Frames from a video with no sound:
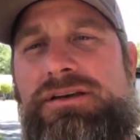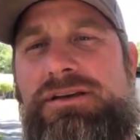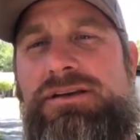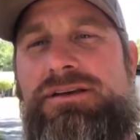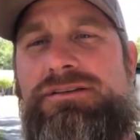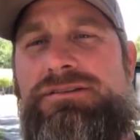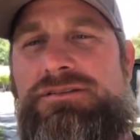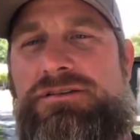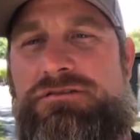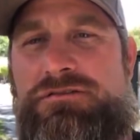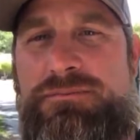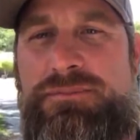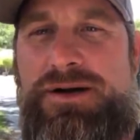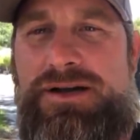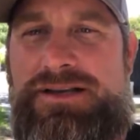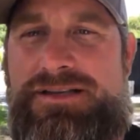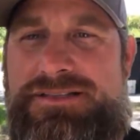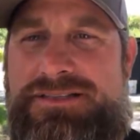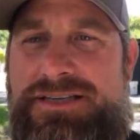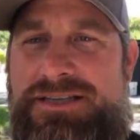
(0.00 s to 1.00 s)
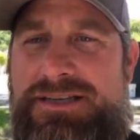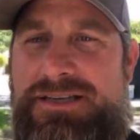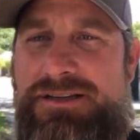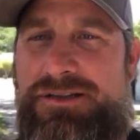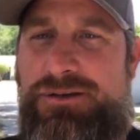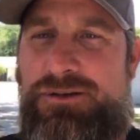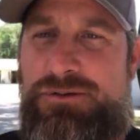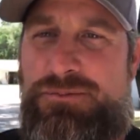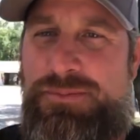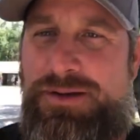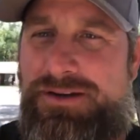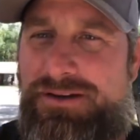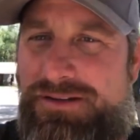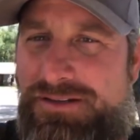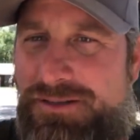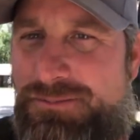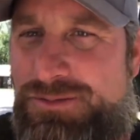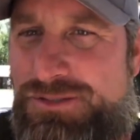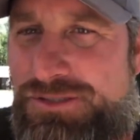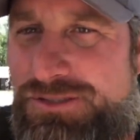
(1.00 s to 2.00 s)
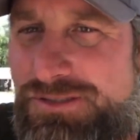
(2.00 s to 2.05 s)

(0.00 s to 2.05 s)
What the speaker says: So everybody say hello to Miriam.